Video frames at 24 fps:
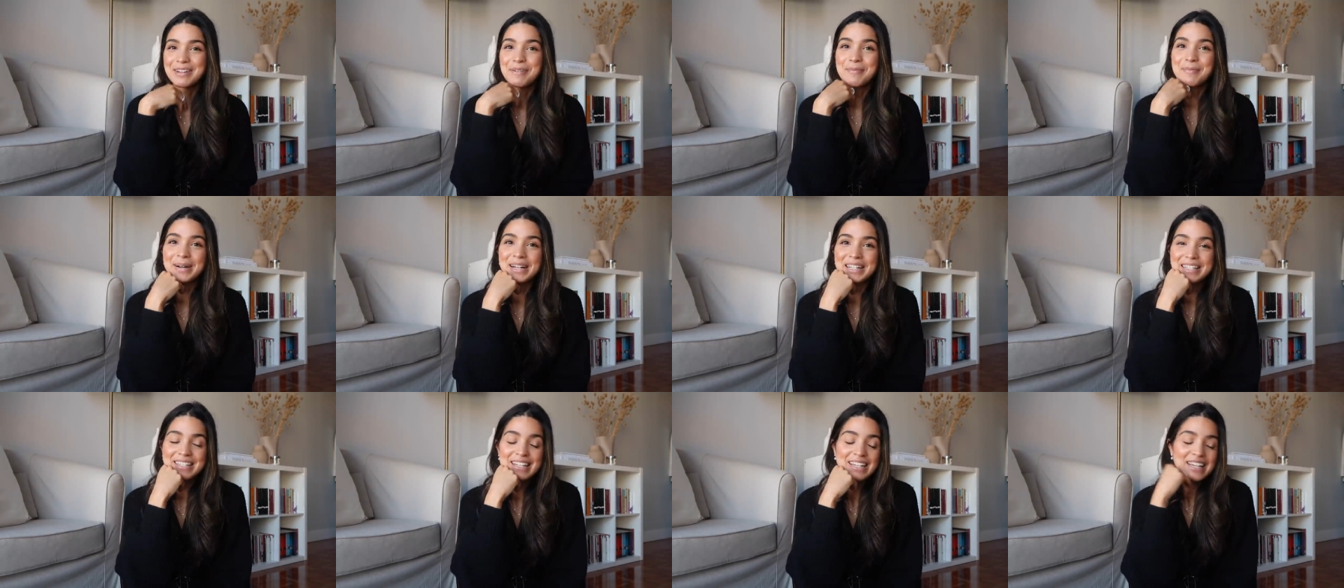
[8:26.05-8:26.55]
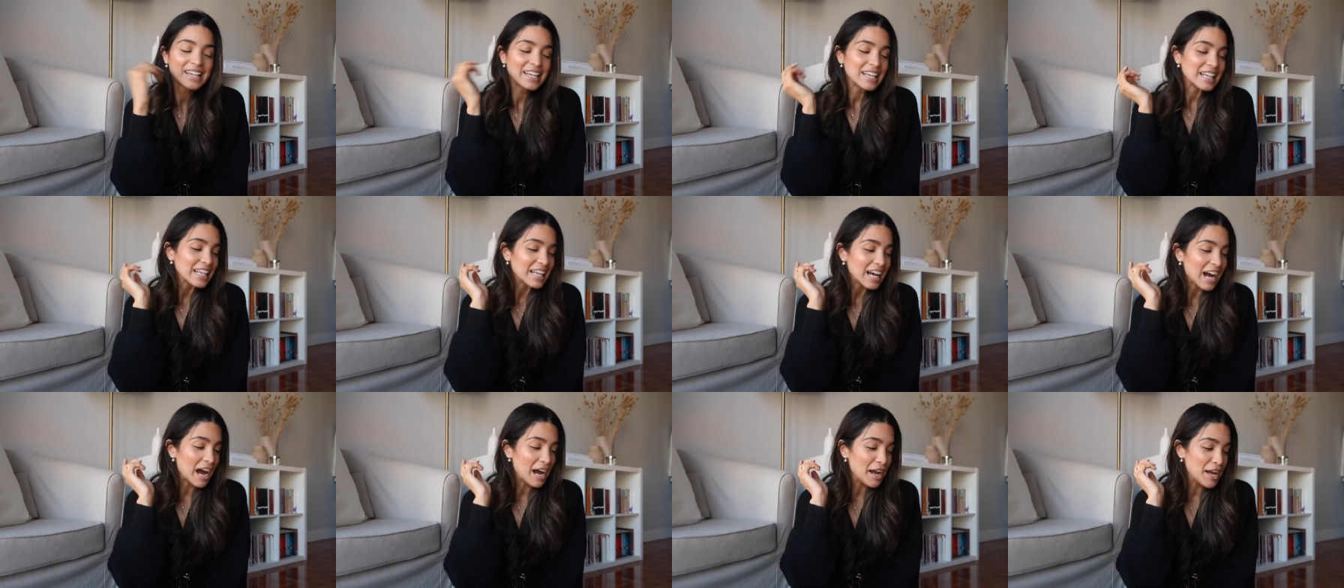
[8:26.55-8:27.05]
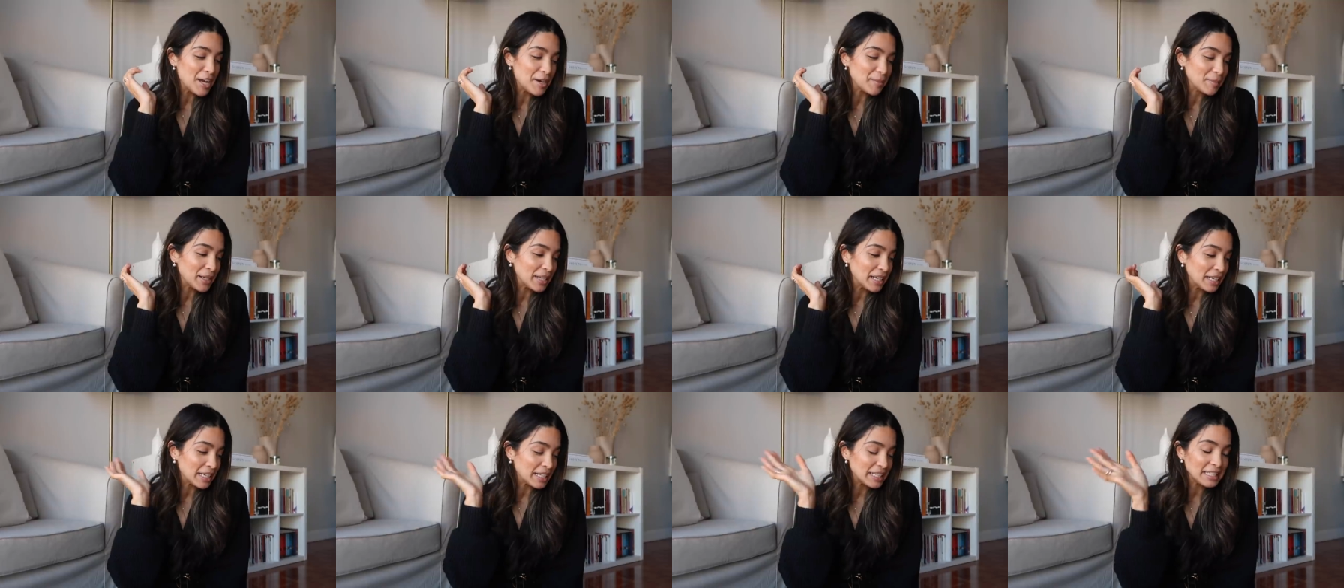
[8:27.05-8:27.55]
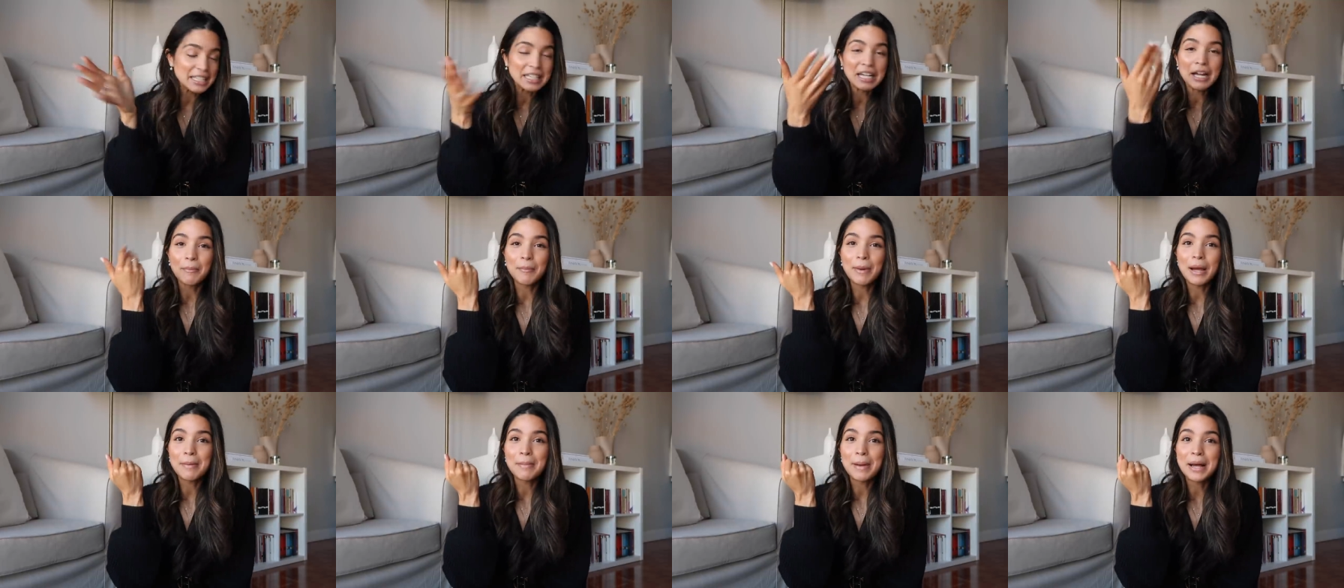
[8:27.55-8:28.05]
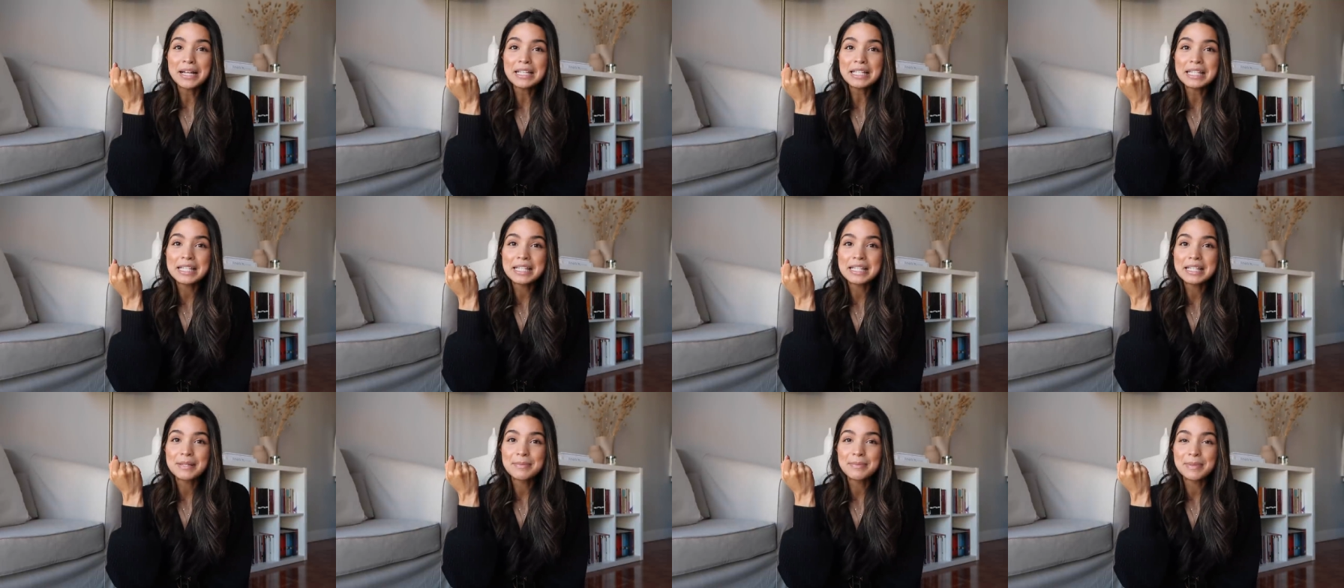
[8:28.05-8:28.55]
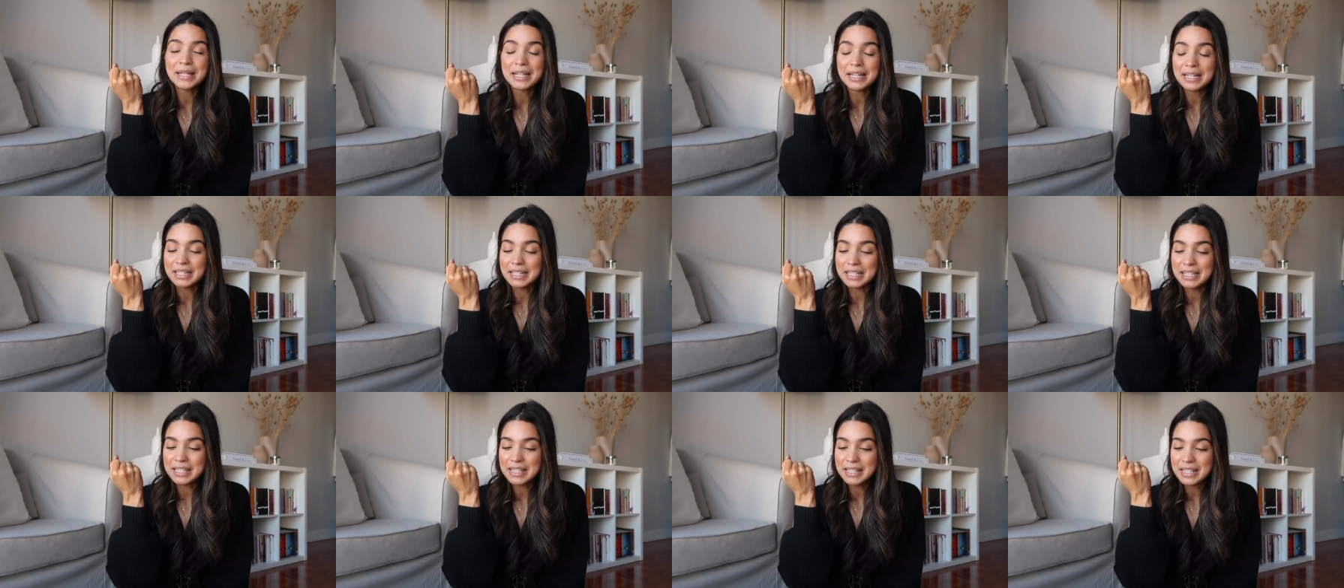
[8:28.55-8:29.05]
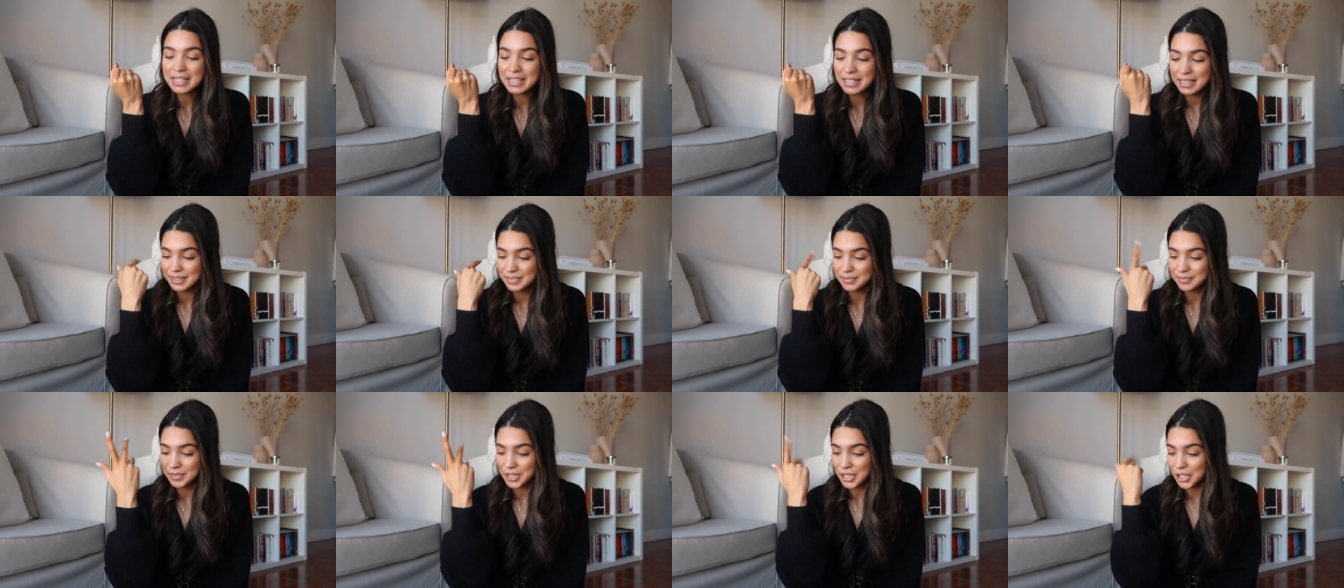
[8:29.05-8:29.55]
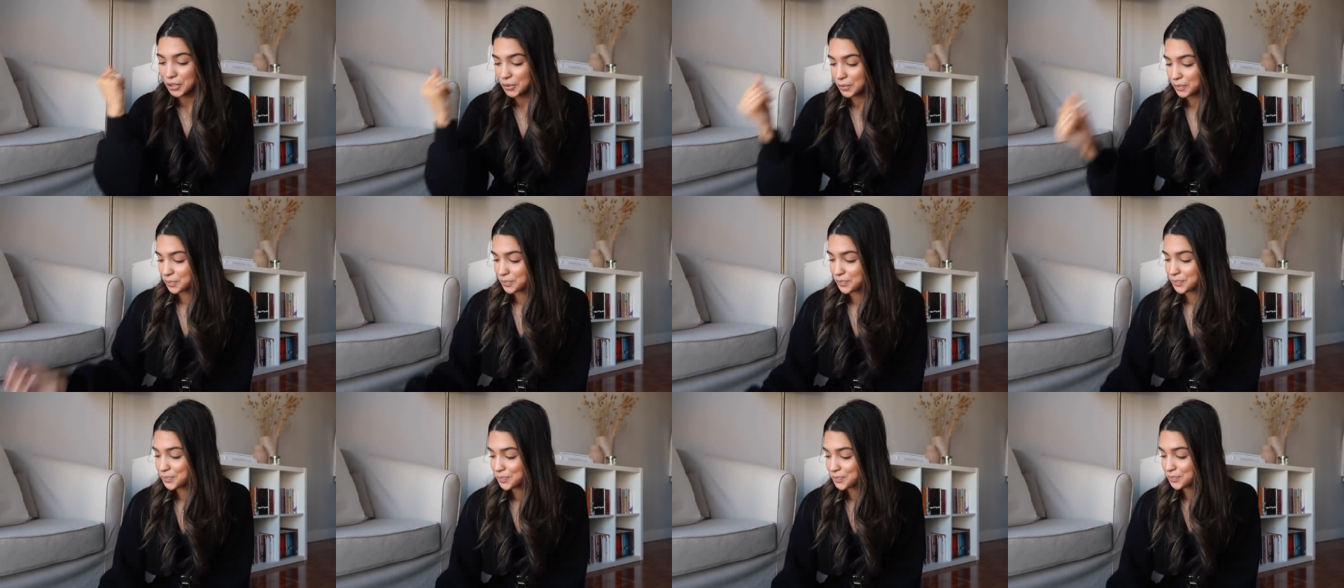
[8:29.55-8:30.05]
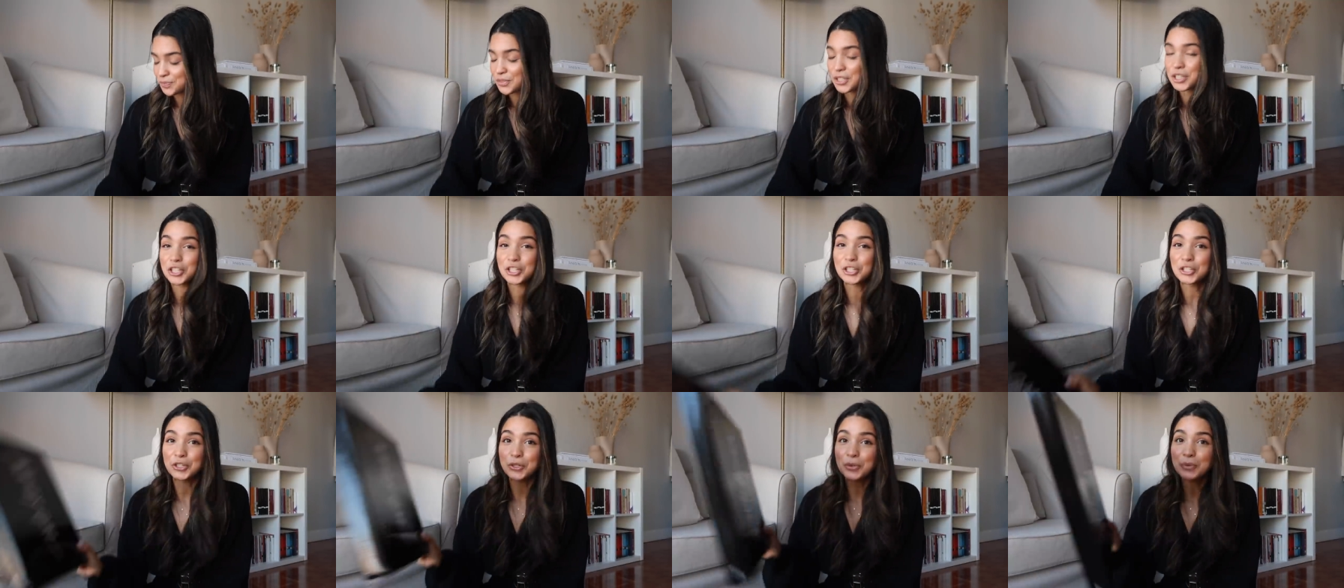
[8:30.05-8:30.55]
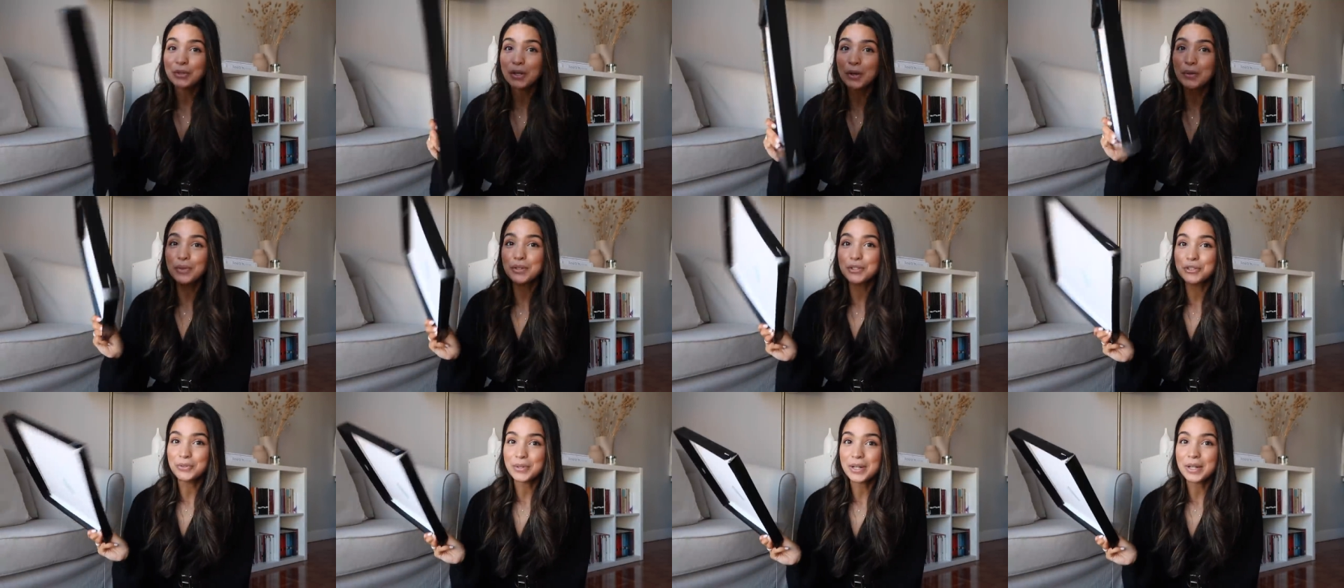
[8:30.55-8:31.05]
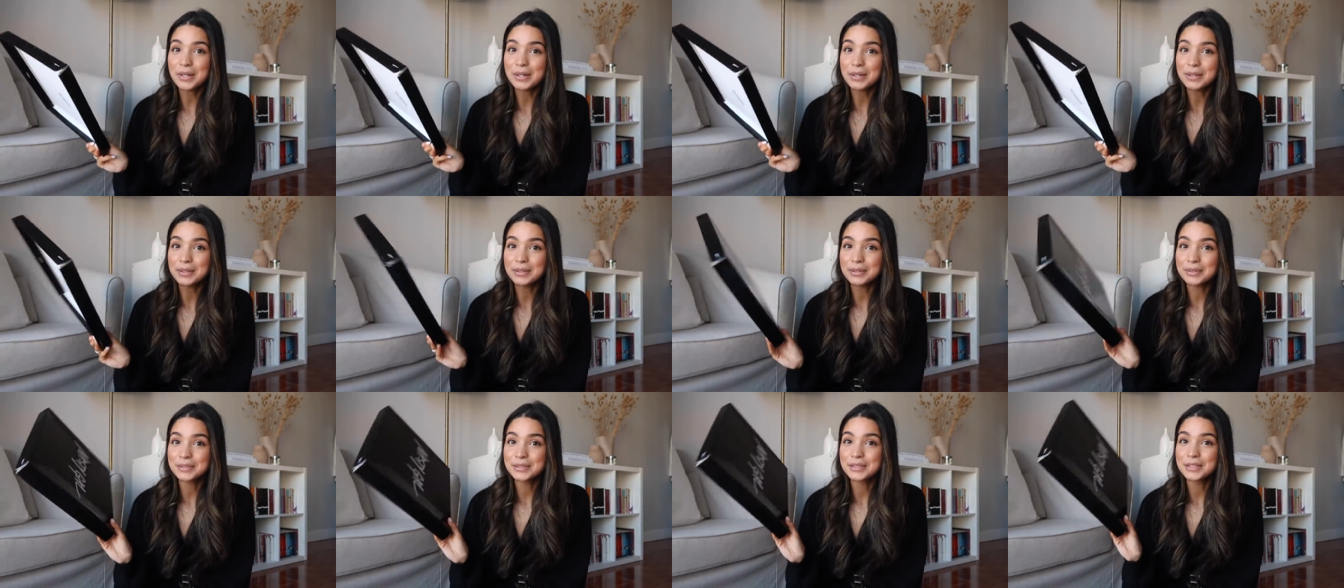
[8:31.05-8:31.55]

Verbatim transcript: But I am gonna clean up my mess because, you know, you know the drill.